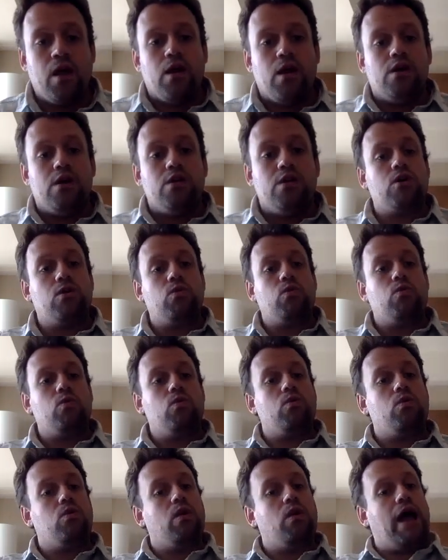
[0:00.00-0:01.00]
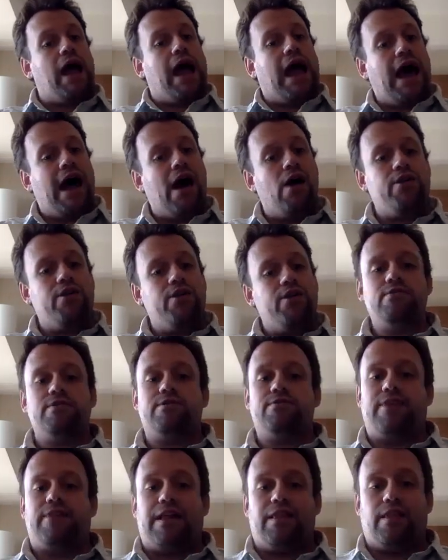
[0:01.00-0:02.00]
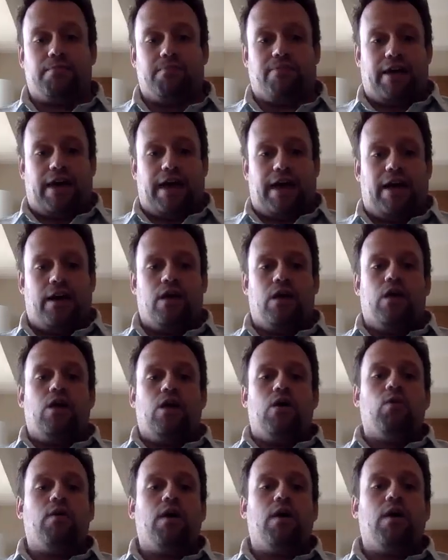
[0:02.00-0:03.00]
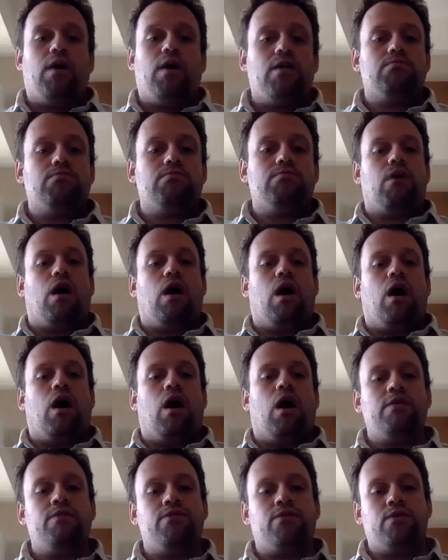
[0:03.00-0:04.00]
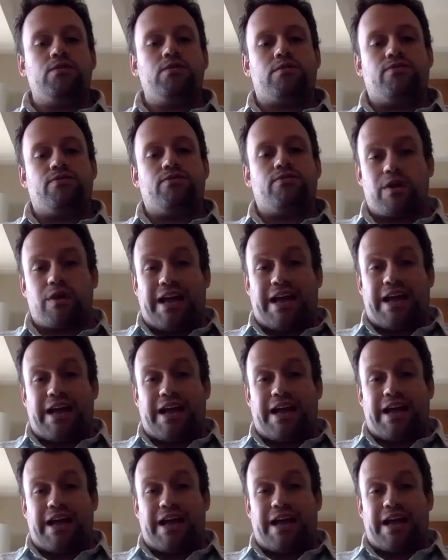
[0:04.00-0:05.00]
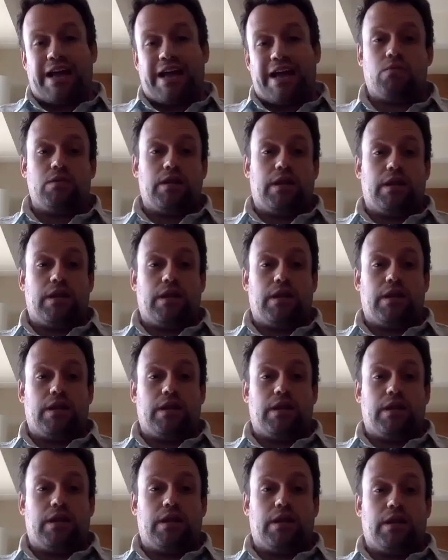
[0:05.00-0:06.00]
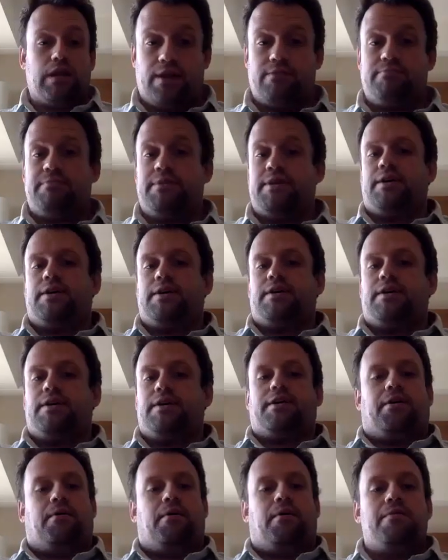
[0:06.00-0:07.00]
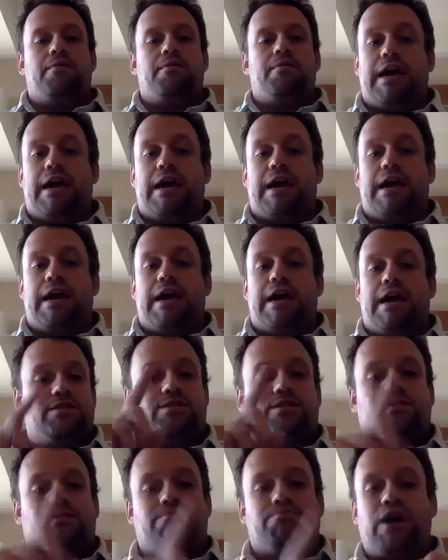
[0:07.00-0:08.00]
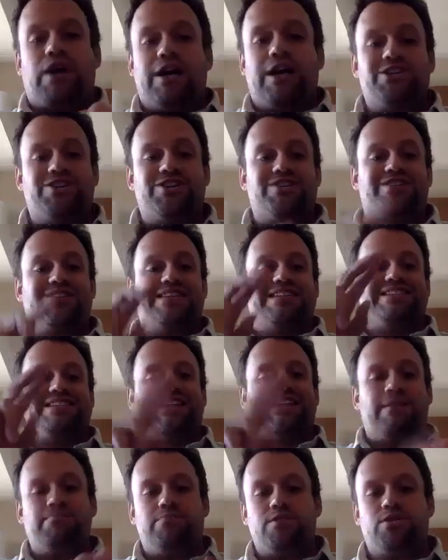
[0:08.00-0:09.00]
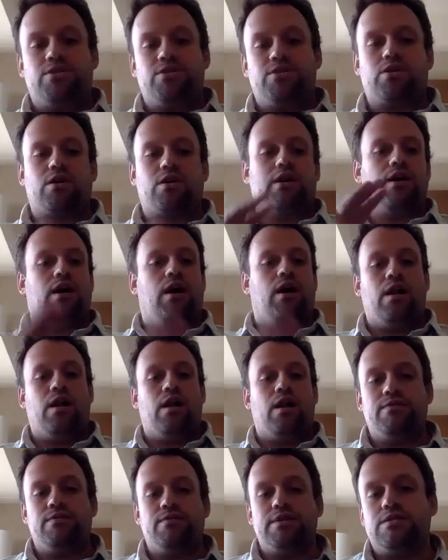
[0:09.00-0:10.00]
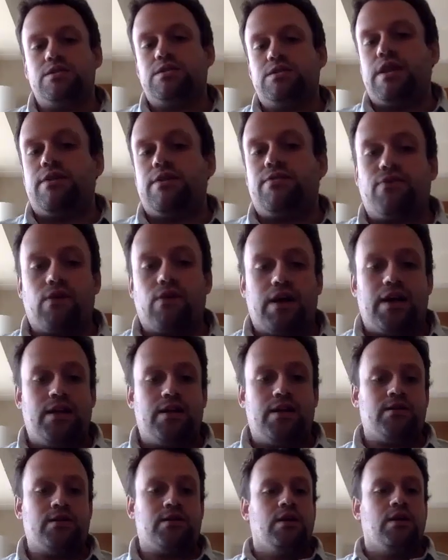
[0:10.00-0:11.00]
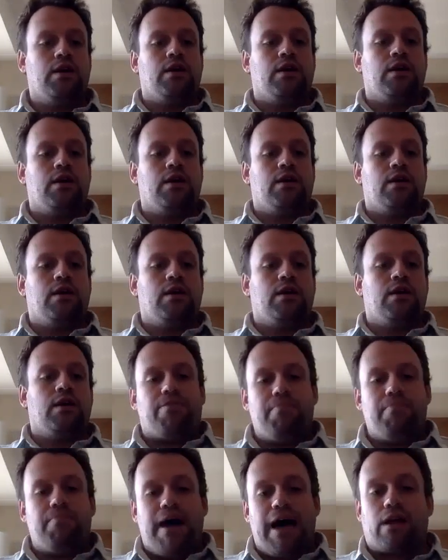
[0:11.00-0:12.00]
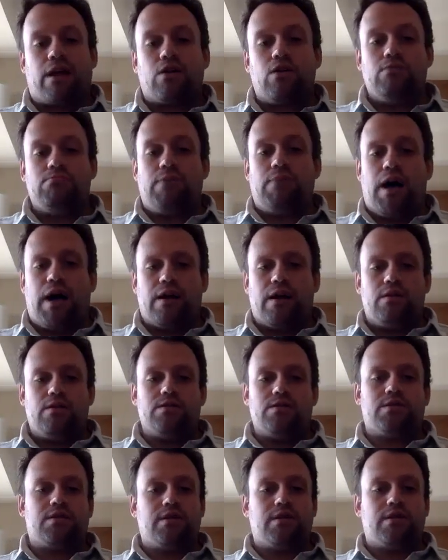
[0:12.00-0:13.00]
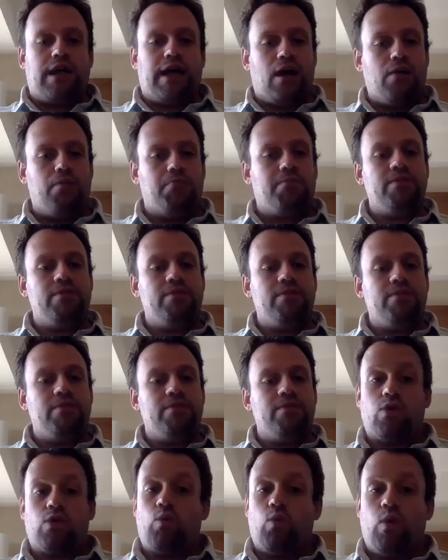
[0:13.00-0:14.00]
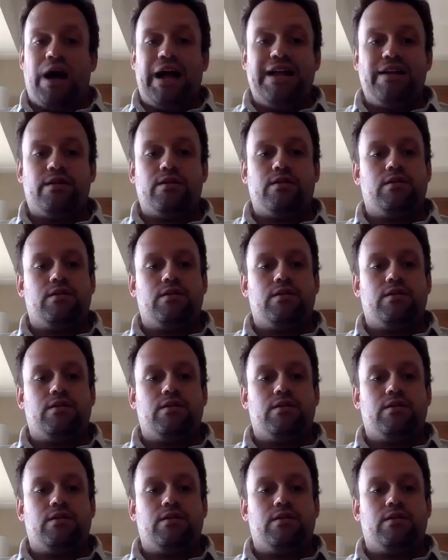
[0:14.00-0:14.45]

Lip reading: So how do you develop that? Well, all of those forecasts are relied on measurements and pressure and temperature and all of these different mathematical models to help infer what